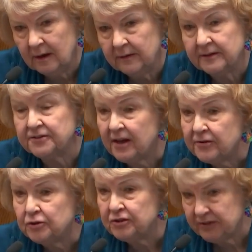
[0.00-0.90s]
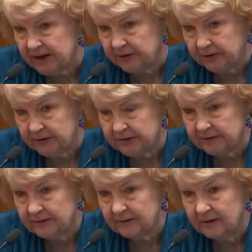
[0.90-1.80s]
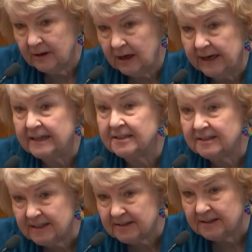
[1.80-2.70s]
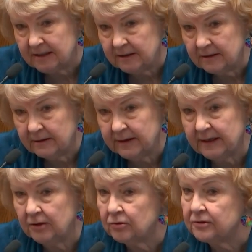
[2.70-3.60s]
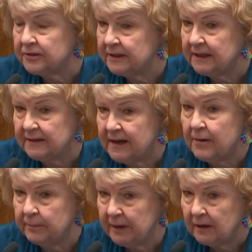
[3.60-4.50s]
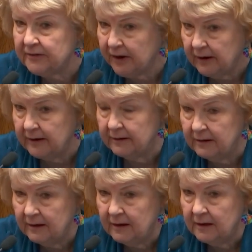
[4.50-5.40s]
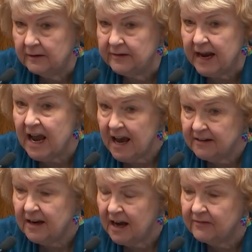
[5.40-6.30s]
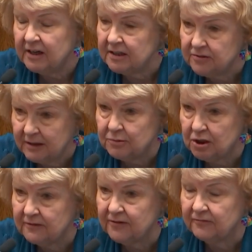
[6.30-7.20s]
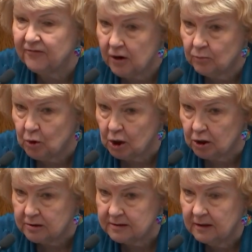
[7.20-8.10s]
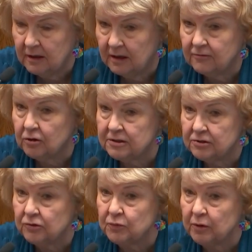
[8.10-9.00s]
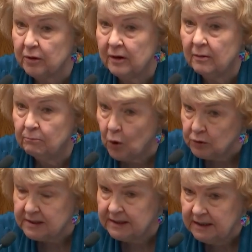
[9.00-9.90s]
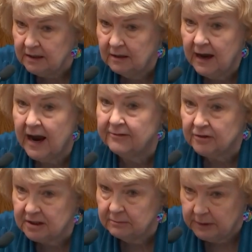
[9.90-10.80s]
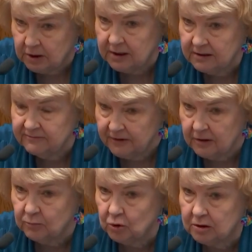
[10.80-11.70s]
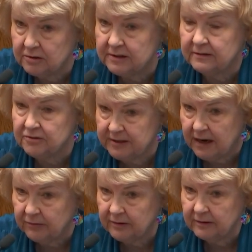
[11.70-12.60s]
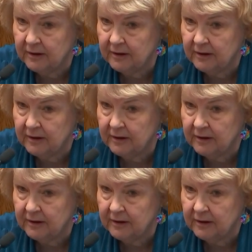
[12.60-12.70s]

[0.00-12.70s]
the Southern senators insisted that in order to get that bill done, they had to have an exemption for farm workers. Of course, those were mostly African-American farm workers in the South.